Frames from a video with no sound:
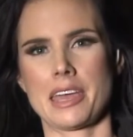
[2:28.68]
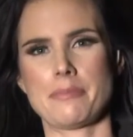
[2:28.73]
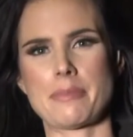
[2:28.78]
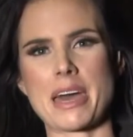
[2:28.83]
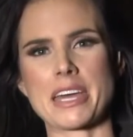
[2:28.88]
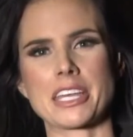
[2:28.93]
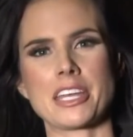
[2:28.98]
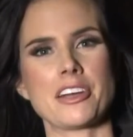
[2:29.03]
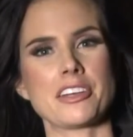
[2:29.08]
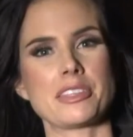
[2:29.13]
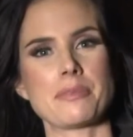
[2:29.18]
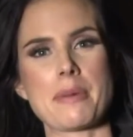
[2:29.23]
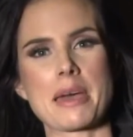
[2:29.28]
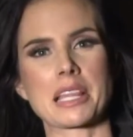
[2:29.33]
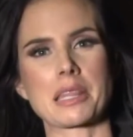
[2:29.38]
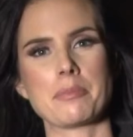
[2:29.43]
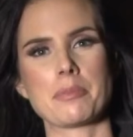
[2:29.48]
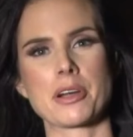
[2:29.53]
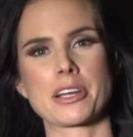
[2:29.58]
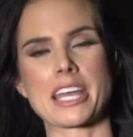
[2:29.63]
And back here at the
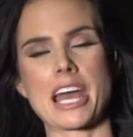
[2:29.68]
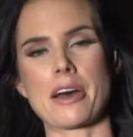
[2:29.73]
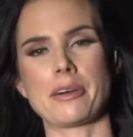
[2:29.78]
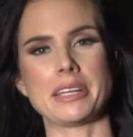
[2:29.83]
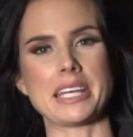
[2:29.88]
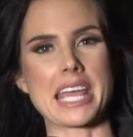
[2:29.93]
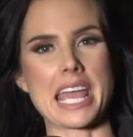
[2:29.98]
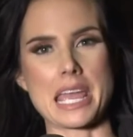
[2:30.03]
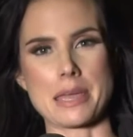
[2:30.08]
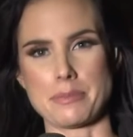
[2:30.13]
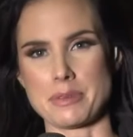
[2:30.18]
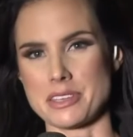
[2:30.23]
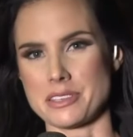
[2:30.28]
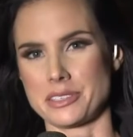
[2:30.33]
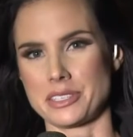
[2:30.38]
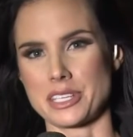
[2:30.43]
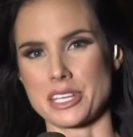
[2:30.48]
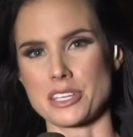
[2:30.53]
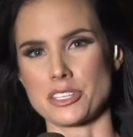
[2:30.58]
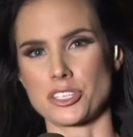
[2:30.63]
Mecklenburg County
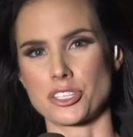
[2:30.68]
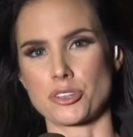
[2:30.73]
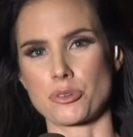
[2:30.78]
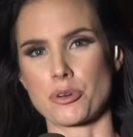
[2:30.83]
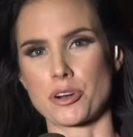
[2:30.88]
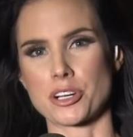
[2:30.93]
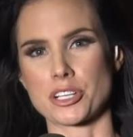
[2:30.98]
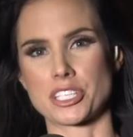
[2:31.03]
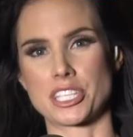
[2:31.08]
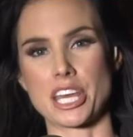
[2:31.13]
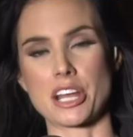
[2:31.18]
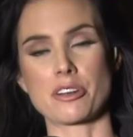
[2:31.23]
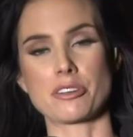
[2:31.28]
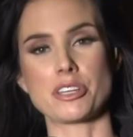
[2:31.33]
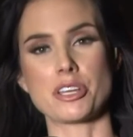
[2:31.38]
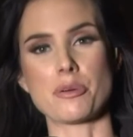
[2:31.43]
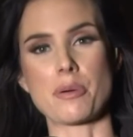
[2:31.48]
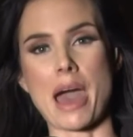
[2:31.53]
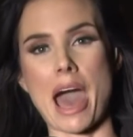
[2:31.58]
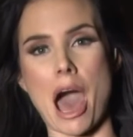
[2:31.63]
ABC stores, their
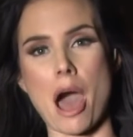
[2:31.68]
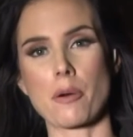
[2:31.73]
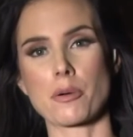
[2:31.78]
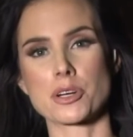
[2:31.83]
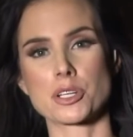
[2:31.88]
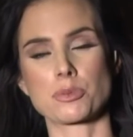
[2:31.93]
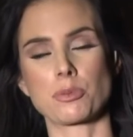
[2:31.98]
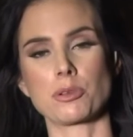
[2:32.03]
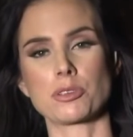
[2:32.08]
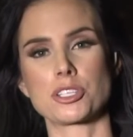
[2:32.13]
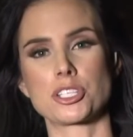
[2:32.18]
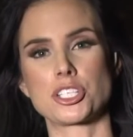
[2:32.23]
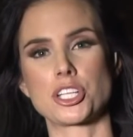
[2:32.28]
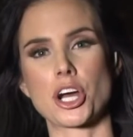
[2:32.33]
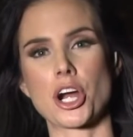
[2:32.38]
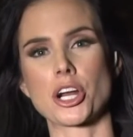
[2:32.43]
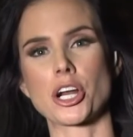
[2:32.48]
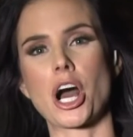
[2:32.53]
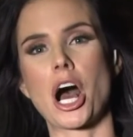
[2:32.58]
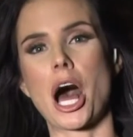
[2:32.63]
new hours will
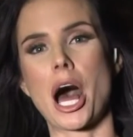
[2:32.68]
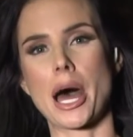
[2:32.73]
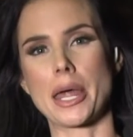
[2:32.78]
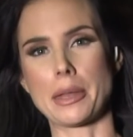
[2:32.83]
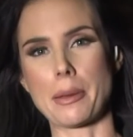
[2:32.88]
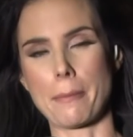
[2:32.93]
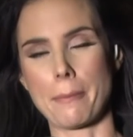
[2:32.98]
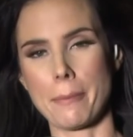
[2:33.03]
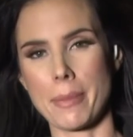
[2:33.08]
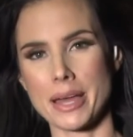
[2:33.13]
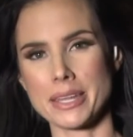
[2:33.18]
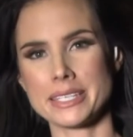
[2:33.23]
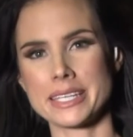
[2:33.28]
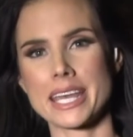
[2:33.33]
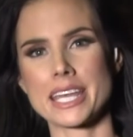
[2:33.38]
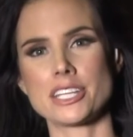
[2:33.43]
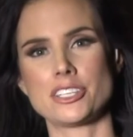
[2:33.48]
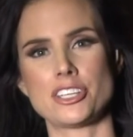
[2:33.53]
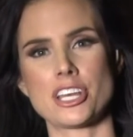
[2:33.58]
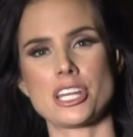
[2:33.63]
start on
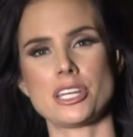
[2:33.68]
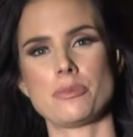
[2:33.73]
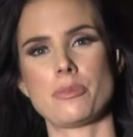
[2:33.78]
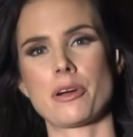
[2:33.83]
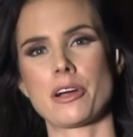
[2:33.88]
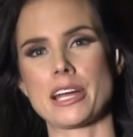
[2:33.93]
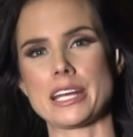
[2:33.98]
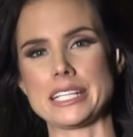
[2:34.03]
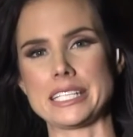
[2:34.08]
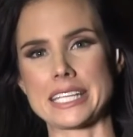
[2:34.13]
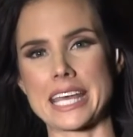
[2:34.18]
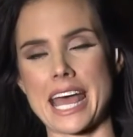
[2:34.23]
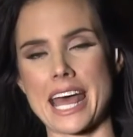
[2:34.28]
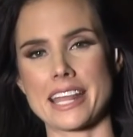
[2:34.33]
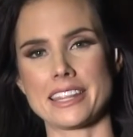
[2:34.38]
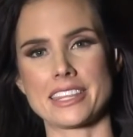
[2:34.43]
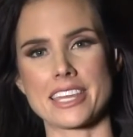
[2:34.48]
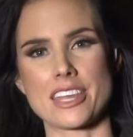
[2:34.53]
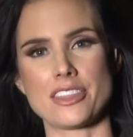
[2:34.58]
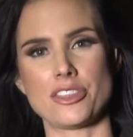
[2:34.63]
Monday, January
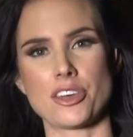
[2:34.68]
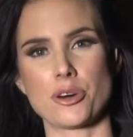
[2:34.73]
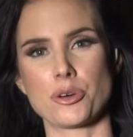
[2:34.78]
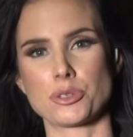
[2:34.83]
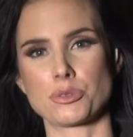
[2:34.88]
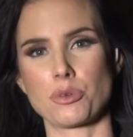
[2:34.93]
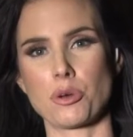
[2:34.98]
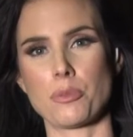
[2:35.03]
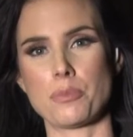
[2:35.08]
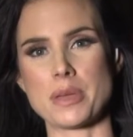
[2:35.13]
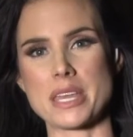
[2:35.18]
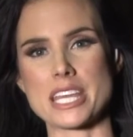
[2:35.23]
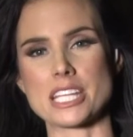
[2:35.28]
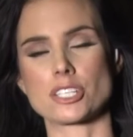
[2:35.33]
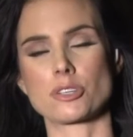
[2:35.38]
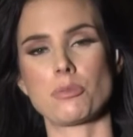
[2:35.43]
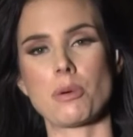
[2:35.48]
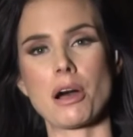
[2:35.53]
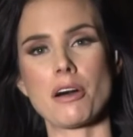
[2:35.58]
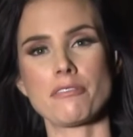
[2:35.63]
10th, and those will
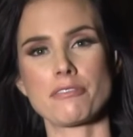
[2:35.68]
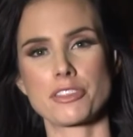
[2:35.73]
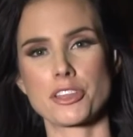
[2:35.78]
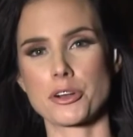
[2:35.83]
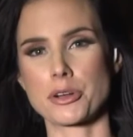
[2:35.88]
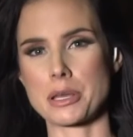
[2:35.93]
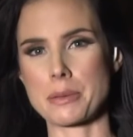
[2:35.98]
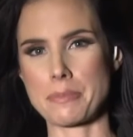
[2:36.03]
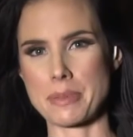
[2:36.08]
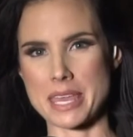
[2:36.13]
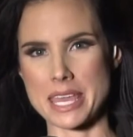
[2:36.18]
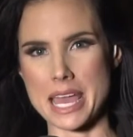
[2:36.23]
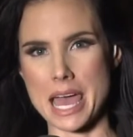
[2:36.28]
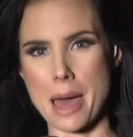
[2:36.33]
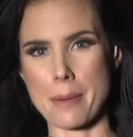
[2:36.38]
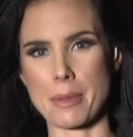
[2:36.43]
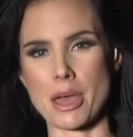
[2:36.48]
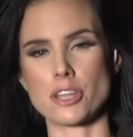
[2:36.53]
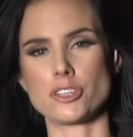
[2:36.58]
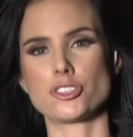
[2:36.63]
be 12:30
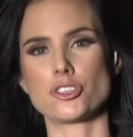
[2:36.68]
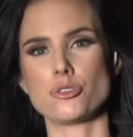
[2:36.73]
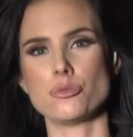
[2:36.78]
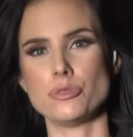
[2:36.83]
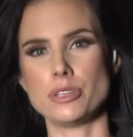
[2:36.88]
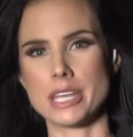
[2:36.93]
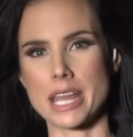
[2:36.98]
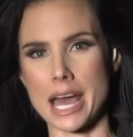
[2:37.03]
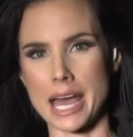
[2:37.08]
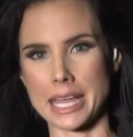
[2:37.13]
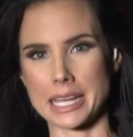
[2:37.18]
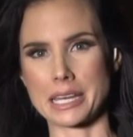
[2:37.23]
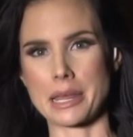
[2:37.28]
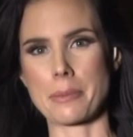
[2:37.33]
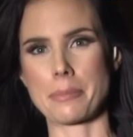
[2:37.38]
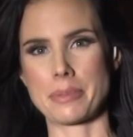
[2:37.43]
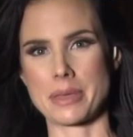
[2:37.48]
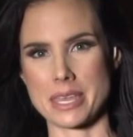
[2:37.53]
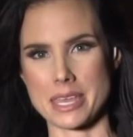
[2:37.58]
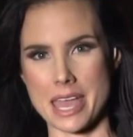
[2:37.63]
p.m. to
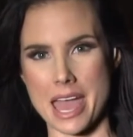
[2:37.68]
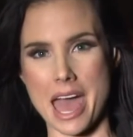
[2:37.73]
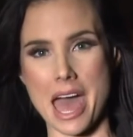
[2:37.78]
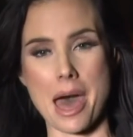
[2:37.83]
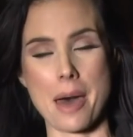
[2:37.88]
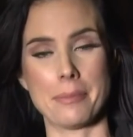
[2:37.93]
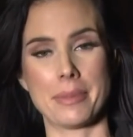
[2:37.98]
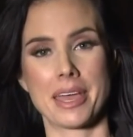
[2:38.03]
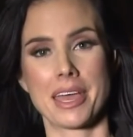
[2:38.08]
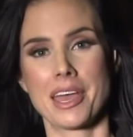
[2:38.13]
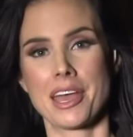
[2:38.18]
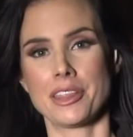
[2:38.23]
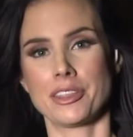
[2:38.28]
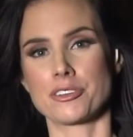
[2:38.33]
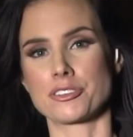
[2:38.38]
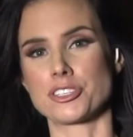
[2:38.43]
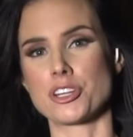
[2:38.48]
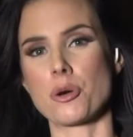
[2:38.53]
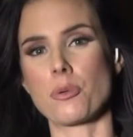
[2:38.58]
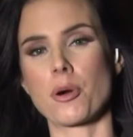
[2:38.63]
9 p.m.
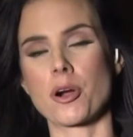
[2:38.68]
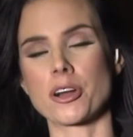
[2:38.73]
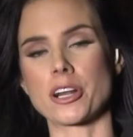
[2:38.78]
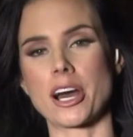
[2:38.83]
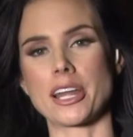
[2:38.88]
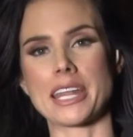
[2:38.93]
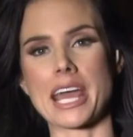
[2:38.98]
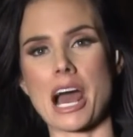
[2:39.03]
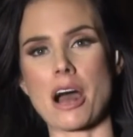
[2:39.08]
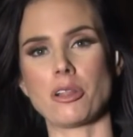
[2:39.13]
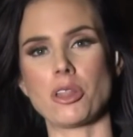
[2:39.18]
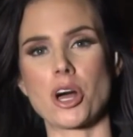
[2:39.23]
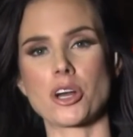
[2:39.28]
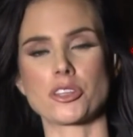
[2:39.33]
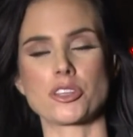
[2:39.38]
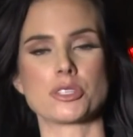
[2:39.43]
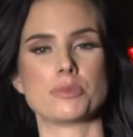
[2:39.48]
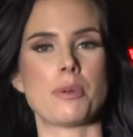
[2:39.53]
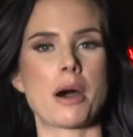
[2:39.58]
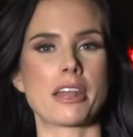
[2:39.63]
There's no word on how
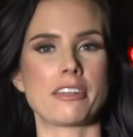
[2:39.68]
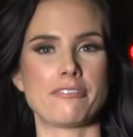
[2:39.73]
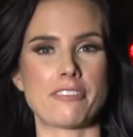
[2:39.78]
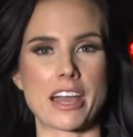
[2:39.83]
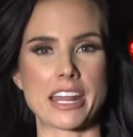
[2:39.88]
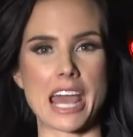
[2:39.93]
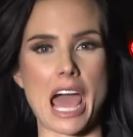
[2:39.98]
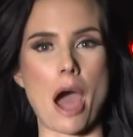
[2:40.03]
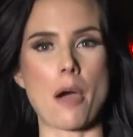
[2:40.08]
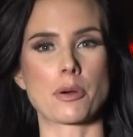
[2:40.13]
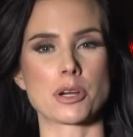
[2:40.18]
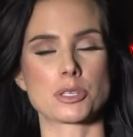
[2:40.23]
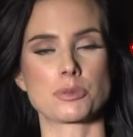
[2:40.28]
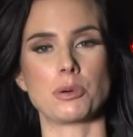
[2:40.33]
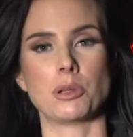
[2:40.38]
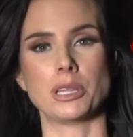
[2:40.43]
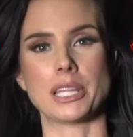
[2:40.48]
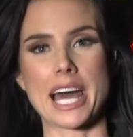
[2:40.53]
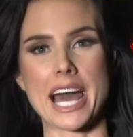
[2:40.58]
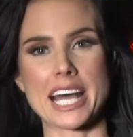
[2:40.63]
long those modified
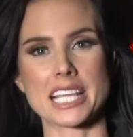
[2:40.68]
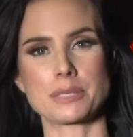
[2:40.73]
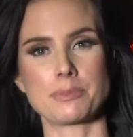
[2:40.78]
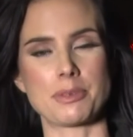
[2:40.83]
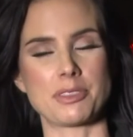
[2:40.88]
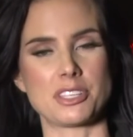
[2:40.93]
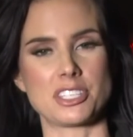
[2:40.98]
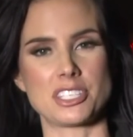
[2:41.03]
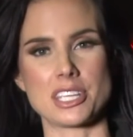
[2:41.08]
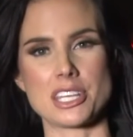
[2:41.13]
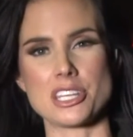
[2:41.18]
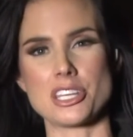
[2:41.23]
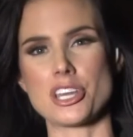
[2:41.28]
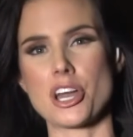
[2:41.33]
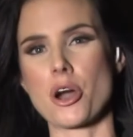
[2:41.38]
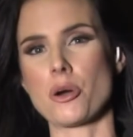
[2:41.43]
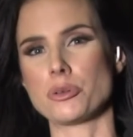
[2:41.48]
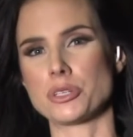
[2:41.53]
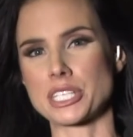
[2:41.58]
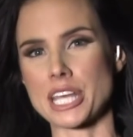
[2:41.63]
hours will last, but the
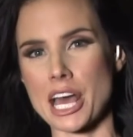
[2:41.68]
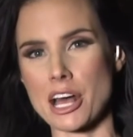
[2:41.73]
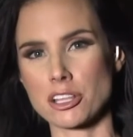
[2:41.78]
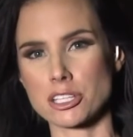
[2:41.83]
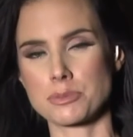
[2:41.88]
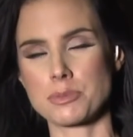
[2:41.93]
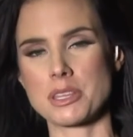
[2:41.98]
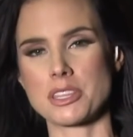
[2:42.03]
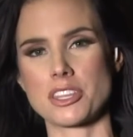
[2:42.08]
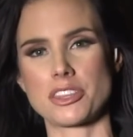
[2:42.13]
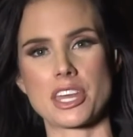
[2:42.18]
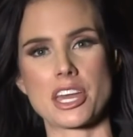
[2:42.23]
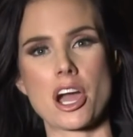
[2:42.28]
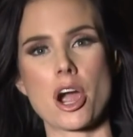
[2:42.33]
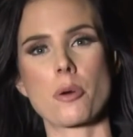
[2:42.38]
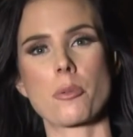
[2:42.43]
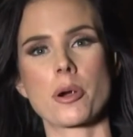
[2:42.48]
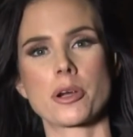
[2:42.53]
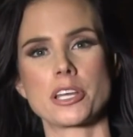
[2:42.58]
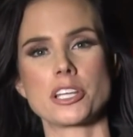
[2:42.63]
CEO tells me that they
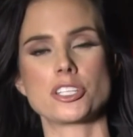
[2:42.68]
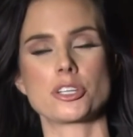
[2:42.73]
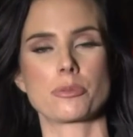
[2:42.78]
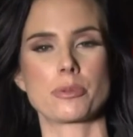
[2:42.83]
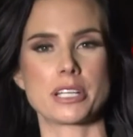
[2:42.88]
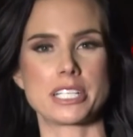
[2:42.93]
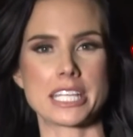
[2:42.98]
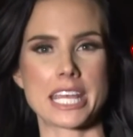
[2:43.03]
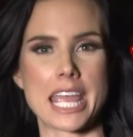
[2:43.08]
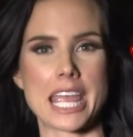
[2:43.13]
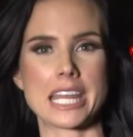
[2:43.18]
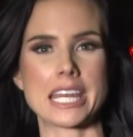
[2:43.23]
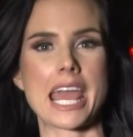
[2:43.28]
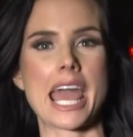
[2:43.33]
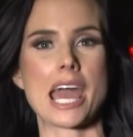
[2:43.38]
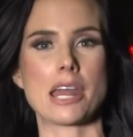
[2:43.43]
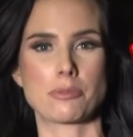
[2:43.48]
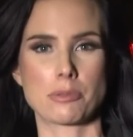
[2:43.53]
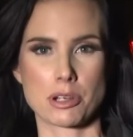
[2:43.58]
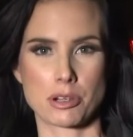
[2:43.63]
are working to retain
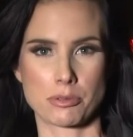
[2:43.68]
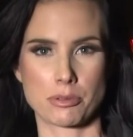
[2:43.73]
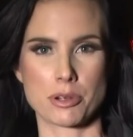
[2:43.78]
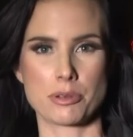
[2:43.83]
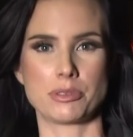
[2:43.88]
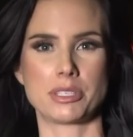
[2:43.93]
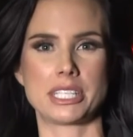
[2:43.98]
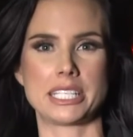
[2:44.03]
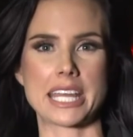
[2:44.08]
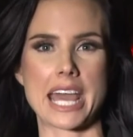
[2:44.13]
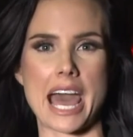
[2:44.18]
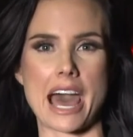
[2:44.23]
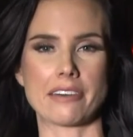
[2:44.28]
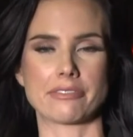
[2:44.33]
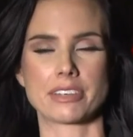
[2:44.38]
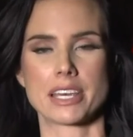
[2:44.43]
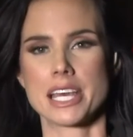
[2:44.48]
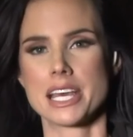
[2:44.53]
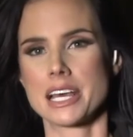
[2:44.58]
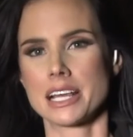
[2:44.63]
and recruit
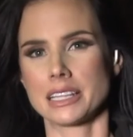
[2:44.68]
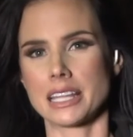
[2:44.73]
staff.